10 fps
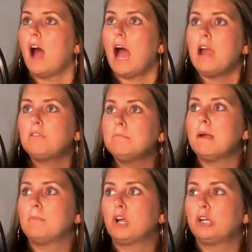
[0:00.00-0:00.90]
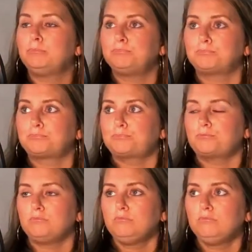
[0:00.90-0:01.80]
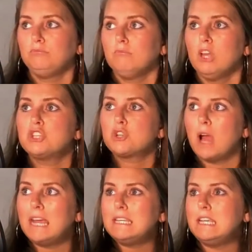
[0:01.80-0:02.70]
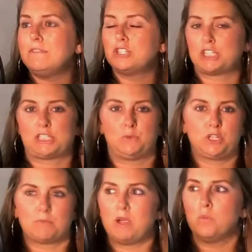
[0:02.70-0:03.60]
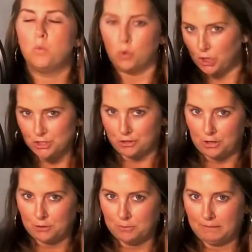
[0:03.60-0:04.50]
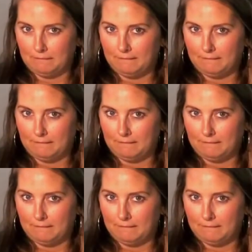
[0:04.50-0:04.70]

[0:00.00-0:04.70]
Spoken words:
I remember trying to even just switch my wardrobe.